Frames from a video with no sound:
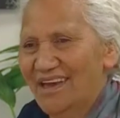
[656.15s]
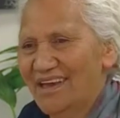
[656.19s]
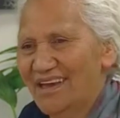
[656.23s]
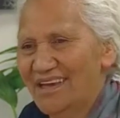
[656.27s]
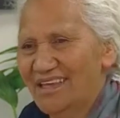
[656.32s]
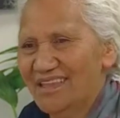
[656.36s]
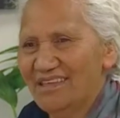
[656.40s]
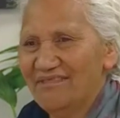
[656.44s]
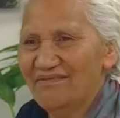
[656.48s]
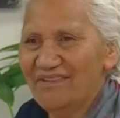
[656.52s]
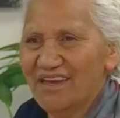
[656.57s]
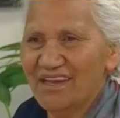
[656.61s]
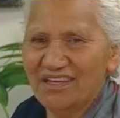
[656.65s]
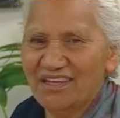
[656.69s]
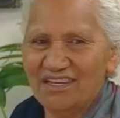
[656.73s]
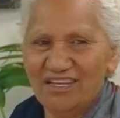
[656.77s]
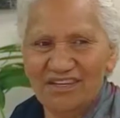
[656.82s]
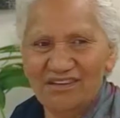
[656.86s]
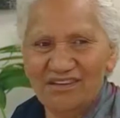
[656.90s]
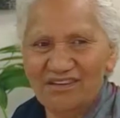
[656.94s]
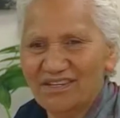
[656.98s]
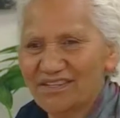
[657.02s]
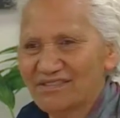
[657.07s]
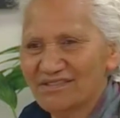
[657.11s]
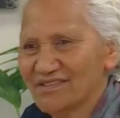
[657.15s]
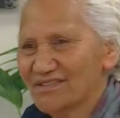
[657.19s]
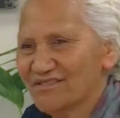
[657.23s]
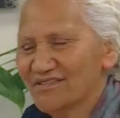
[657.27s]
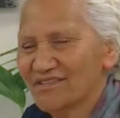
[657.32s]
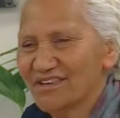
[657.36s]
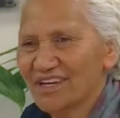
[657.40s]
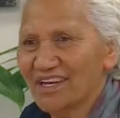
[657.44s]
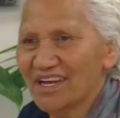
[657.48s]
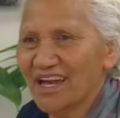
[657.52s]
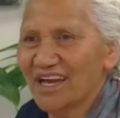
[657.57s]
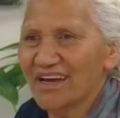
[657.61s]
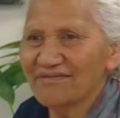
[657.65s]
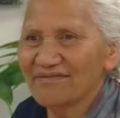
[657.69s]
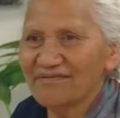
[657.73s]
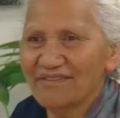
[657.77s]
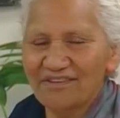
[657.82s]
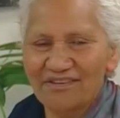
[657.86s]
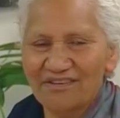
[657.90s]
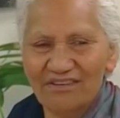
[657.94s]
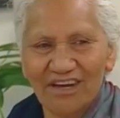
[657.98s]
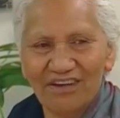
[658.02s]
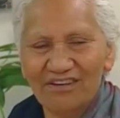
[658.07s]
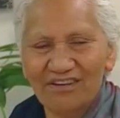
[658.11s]
hey, they've had years of looking
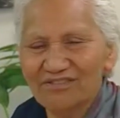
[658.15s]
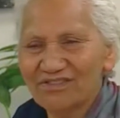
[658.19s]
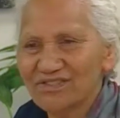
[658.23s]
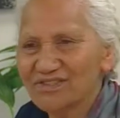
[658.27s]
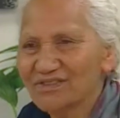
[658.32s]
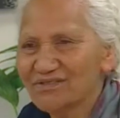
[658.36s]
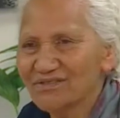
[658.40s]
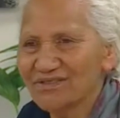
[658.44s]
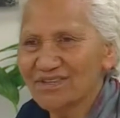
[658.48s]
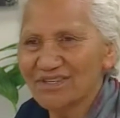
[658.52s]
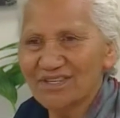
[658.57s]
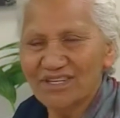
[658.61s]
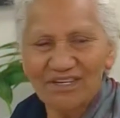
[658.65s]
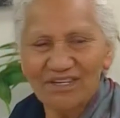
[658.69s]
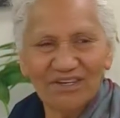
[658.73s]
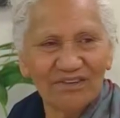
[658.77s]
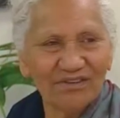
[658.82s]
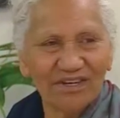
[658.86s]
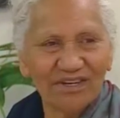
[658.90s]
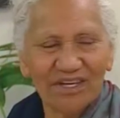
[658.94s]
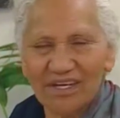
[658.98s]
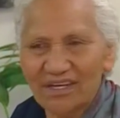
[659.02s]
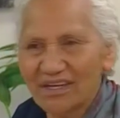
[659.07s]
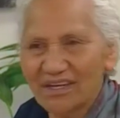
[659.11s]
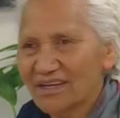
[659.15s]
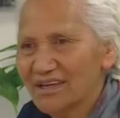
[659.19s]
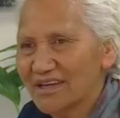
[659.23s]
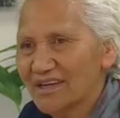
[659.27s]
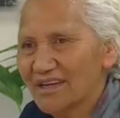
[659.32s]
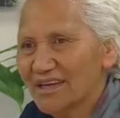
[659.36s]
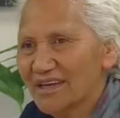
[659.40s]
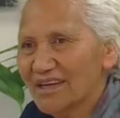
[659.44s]
after their own children and looking.